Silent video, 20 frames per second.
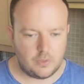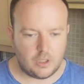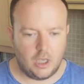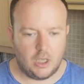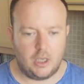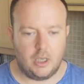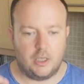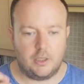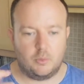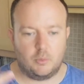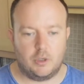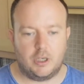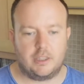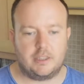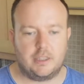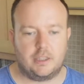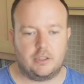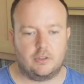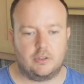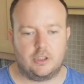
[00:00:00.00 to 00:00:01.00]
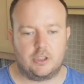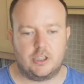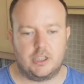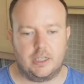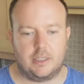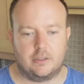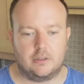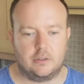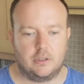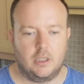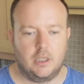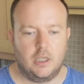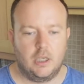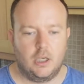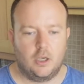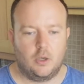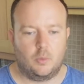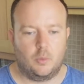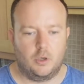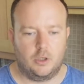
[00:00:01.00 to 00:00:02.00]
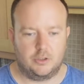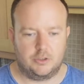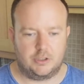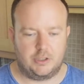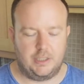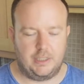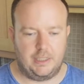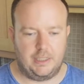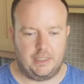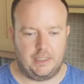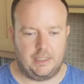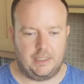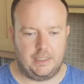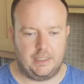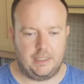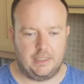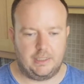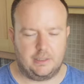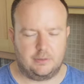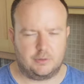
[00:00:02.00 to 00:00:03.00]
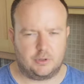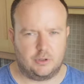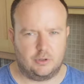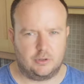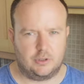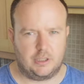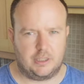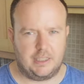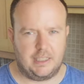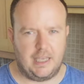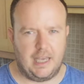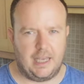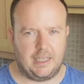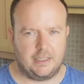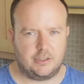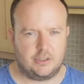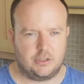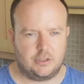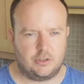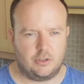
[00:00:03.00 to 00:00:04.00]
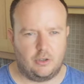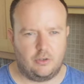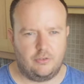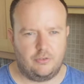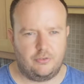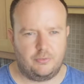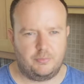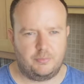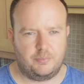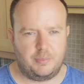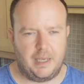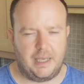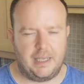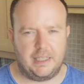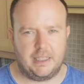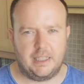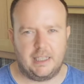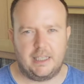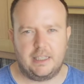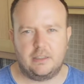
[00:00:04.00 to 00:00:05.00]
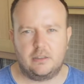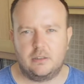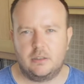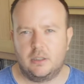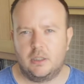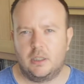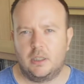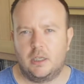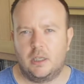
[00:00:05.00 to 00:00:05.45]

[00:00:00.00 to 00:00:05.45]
The one I did on the channel was the, I think it was called the Cast-Off Pale Ale.